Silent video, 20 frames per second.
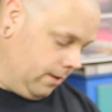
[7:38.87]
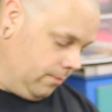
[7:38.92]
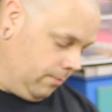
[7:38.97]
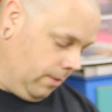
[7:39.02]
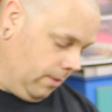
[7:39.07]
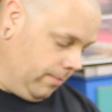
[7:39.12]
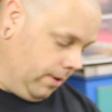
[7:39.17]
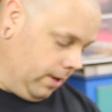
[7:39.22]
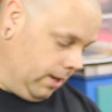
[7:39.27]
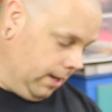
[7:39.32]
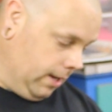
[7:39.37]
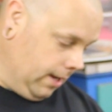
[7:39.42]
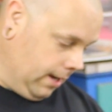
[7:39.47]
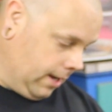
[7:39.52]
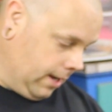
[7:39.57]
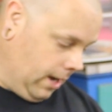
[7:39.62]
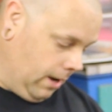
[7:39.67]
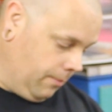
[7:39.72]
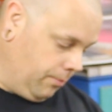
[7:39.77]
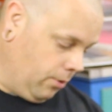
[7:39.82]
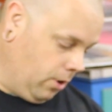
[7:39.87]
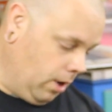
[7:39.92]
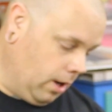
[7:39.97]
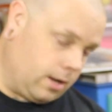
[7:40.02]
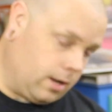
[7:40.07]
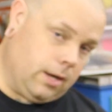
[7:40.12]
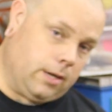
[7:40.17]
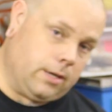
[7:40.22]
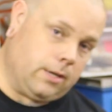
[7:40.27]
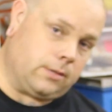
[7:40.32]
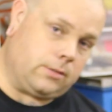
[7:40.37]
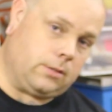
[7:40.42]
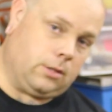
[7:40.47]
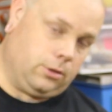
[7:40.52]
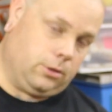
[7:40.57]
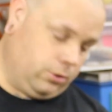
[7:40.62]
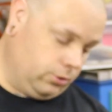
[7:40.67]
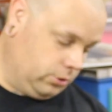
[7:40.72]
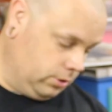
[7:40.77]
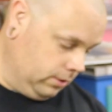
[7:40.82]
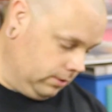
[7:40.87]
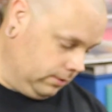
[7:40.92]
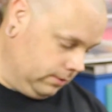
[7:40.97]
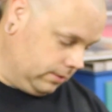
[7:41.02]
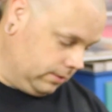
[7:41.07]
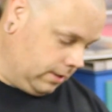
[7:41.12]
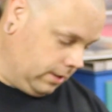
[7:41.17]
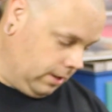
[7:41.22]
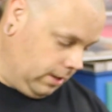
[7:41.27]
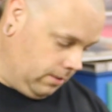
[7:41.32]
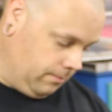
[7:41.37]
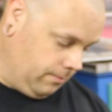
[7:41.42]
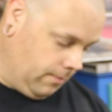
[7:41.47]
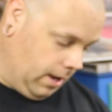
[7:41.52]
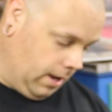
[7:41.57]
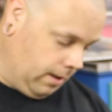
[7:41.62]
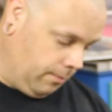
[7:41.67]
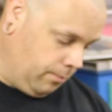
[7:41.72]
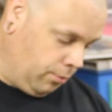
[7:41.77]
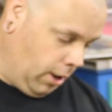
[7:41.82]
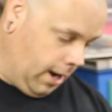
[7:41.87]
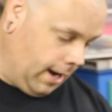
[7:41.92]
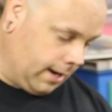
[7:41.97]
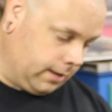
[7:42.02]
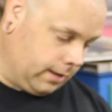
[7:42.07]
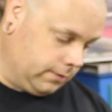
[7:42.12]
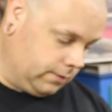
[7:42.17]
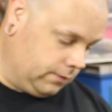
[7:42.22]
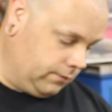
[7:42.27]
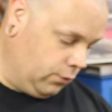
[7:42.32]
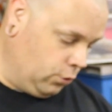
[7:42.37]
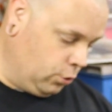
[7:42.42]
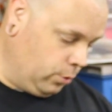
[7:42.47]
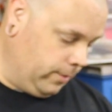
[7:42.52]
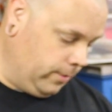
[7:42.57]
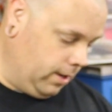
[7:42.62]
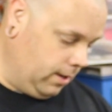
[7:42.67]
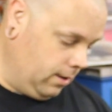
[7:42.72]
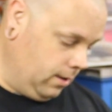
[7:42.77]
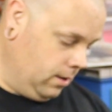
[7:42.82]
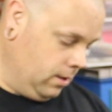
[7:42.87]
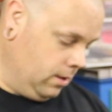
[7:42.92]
my buddy at Caprock Cutting Solutions cut my brackets for me.